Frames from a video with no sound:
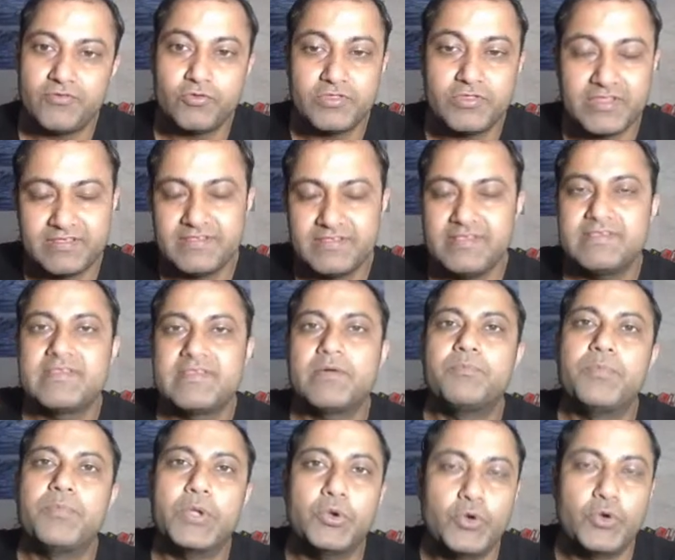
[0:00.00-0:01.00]
So this is the
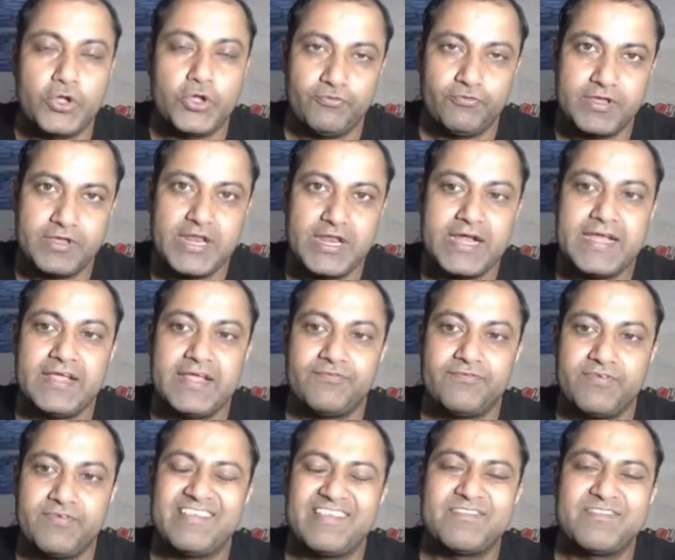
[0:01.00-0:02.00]
beauty of creating
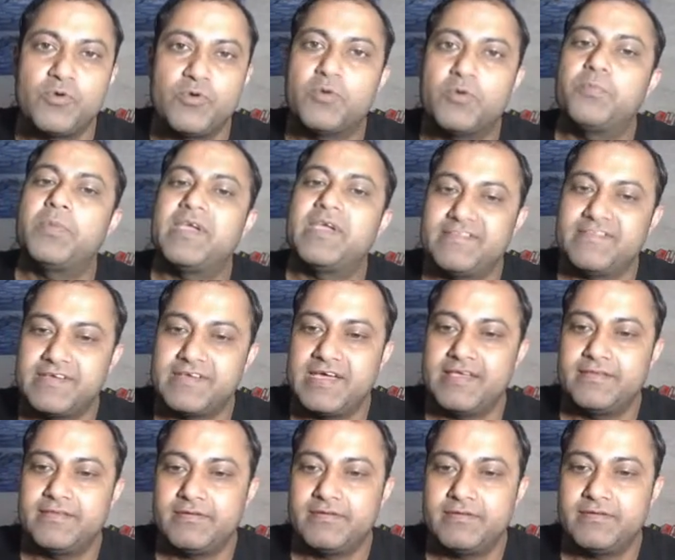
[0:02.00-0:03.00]
Facebook page
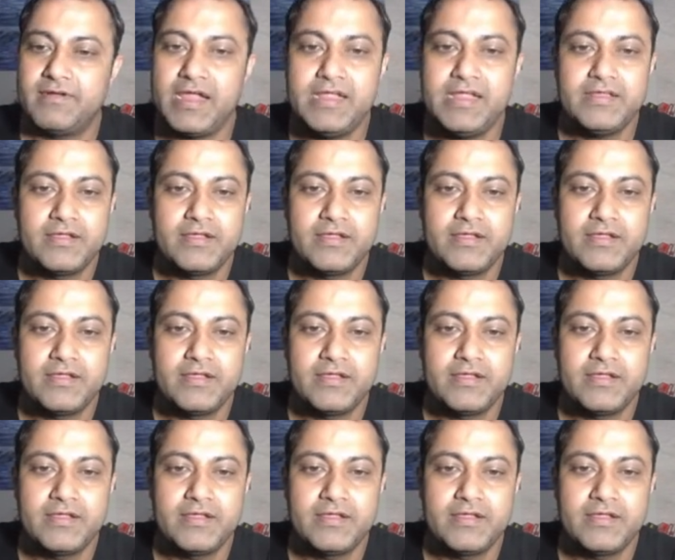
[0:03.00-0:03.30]
guys, right?